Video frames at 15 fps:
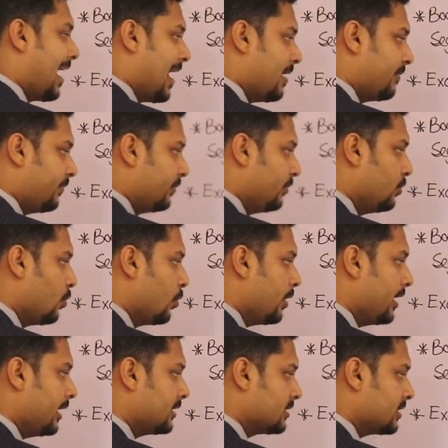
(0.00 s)
have no
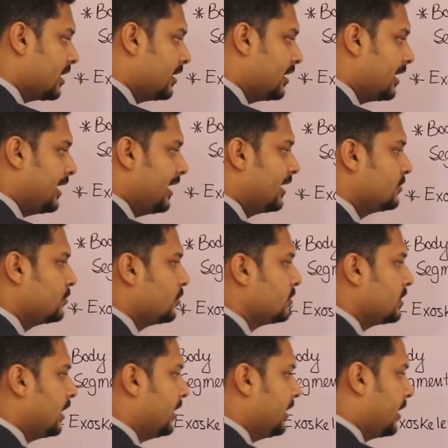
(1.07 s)
external
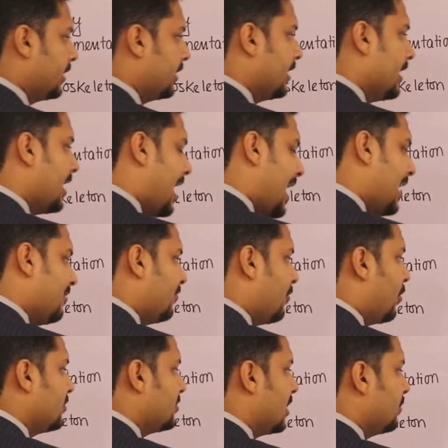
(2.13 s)
exoskeleton, and
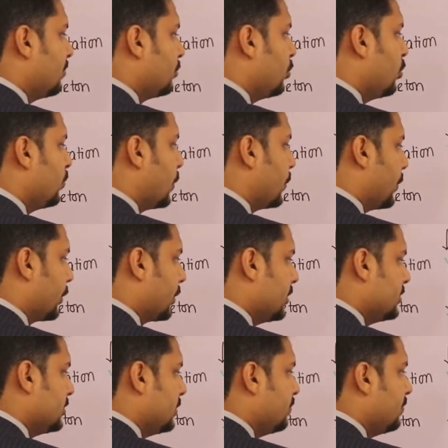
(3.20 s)
for some group of
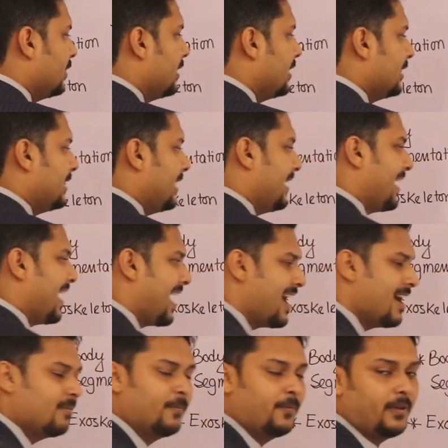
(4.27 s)
organism they
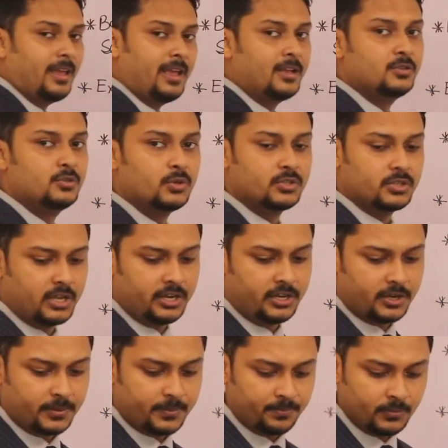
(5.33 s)
have
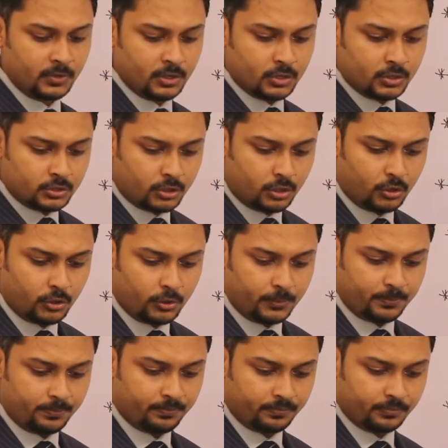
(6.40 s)
exoskeleton. So
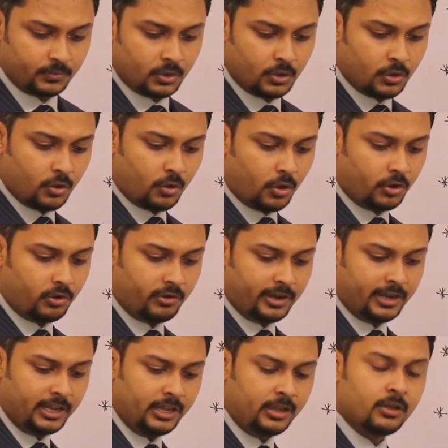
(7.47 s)

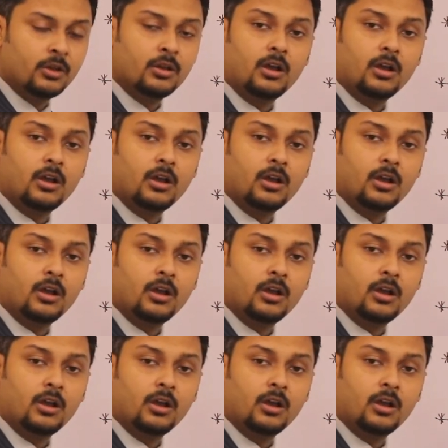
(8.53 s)
already